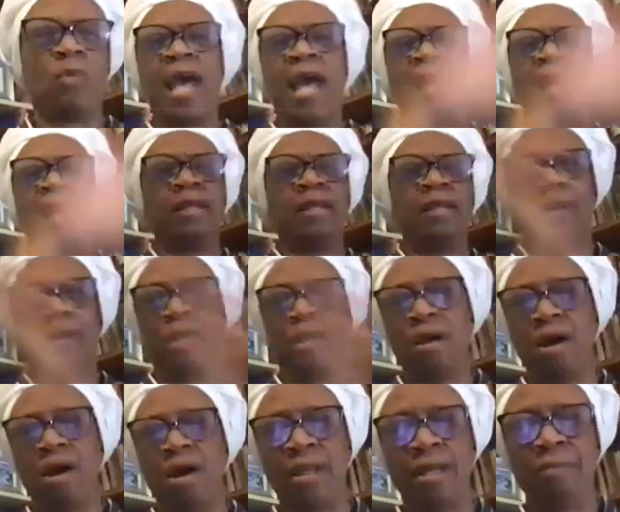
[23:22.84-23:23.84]
I hated being
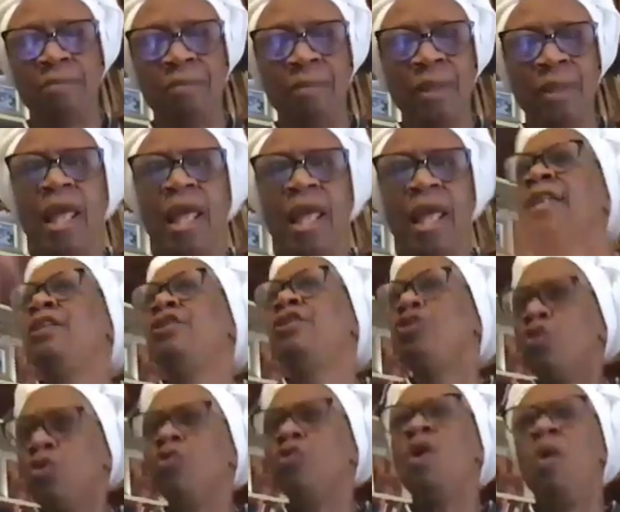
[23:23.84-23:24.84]
on it. And do
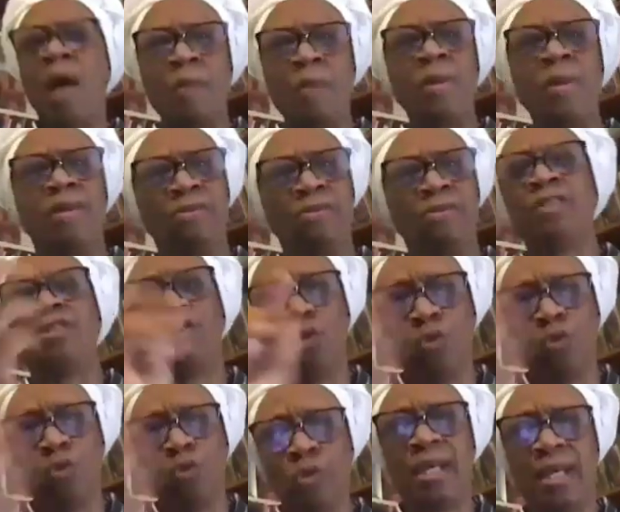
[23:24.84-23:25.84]
you know how many things you
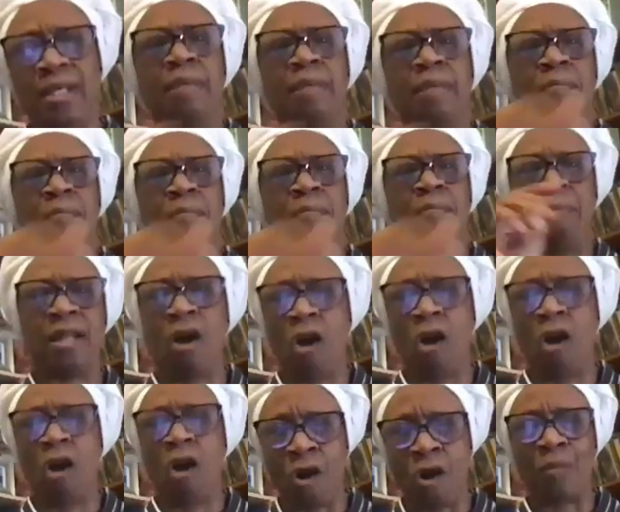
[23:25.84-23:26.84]
did that made it
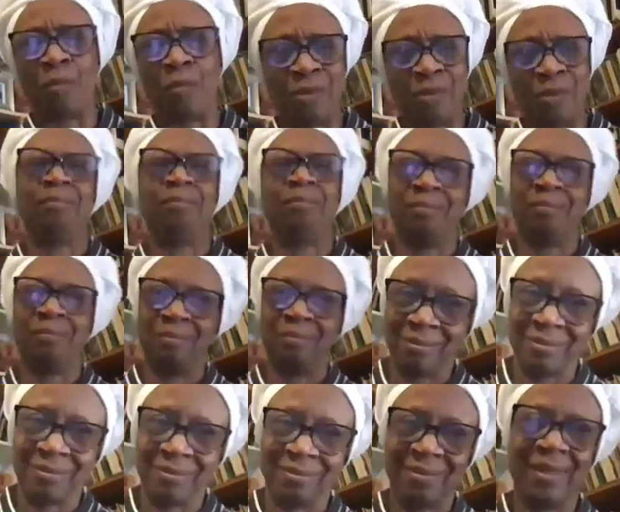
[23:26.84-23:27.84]
horrible?
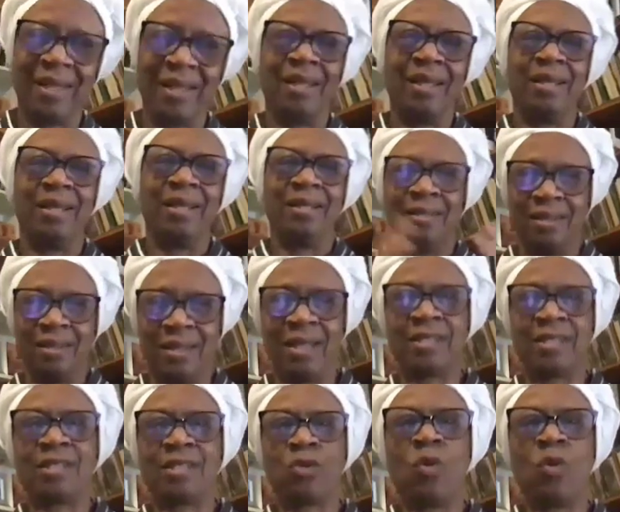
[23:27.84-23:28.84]

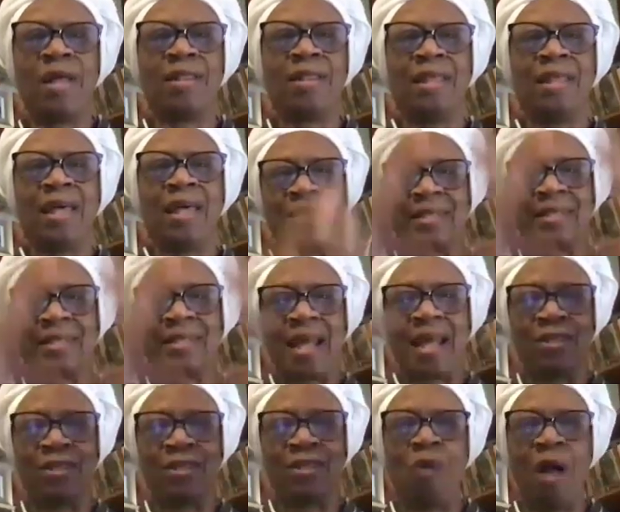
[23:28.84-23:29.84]
It's the one that is like
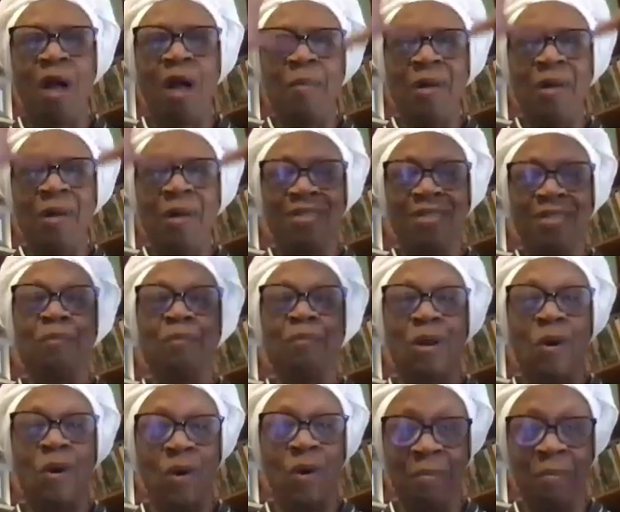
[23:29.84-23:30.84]
the drama and the
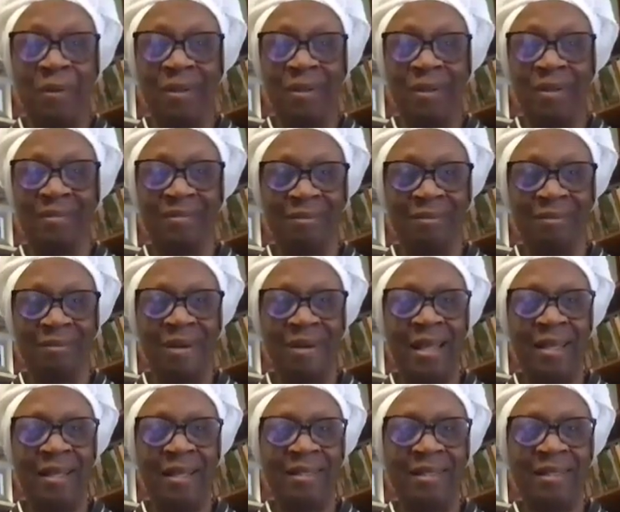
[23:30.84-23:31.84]
blow up,
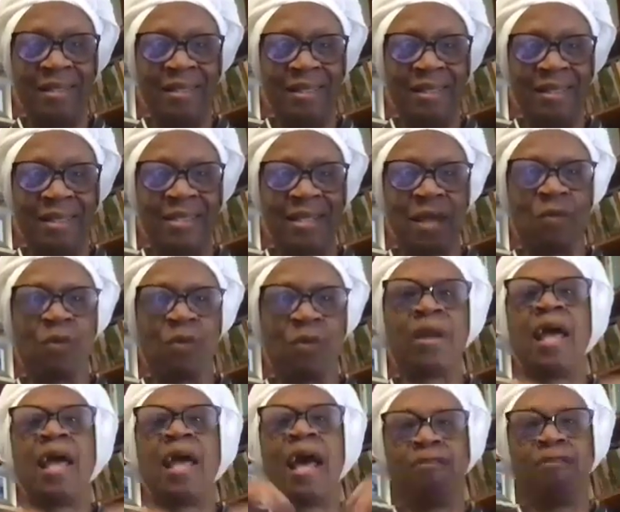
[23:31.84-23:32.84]
right? It's like, we're
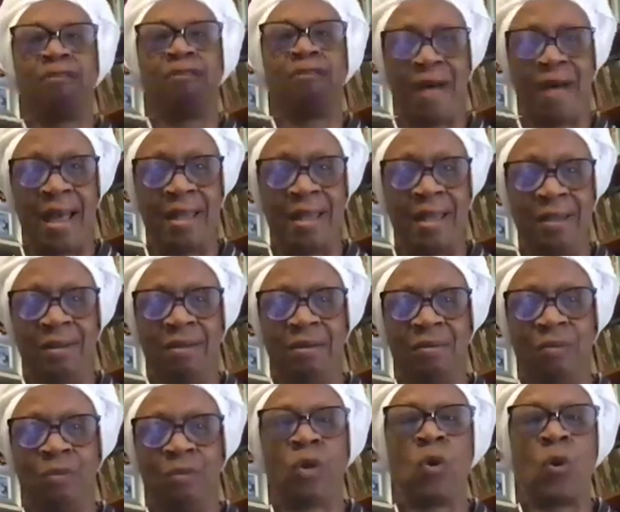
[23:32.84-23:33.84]
going to have a fight.
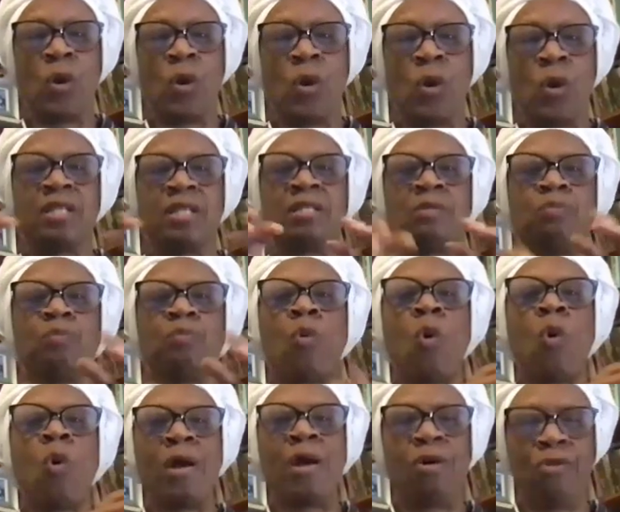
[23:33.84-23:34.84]
We're going to
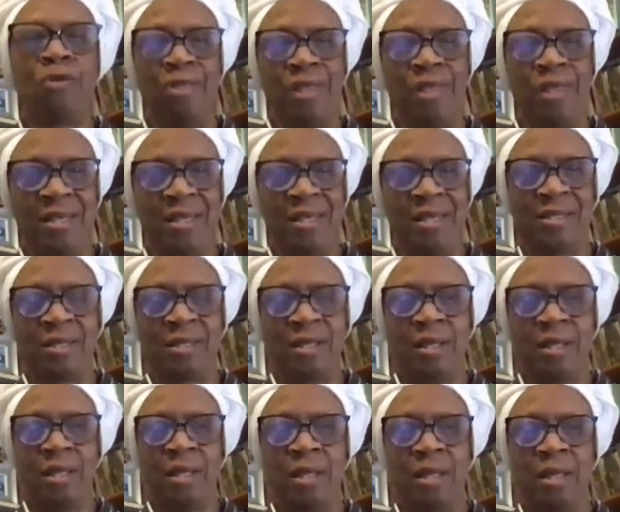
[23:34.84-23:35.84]
spoil this
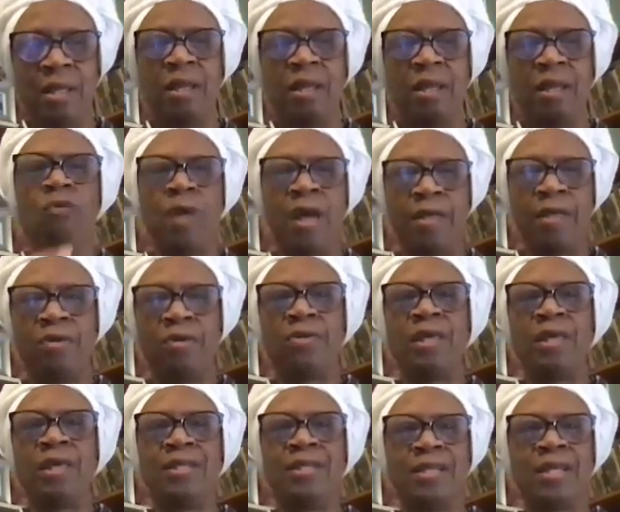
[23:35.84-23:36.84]
rather
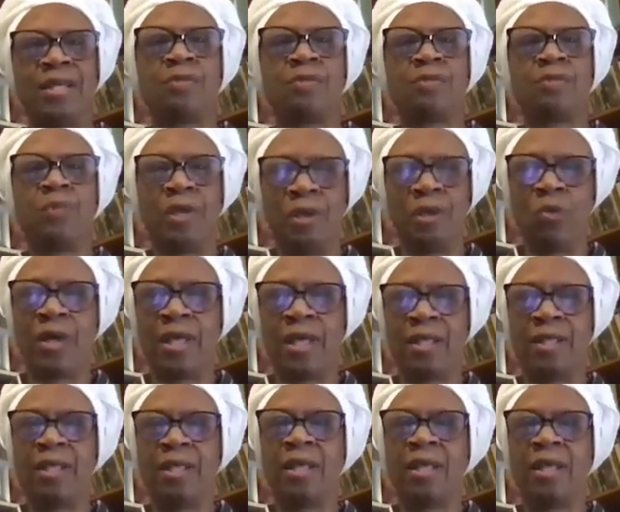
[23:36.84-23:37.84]
than just be with,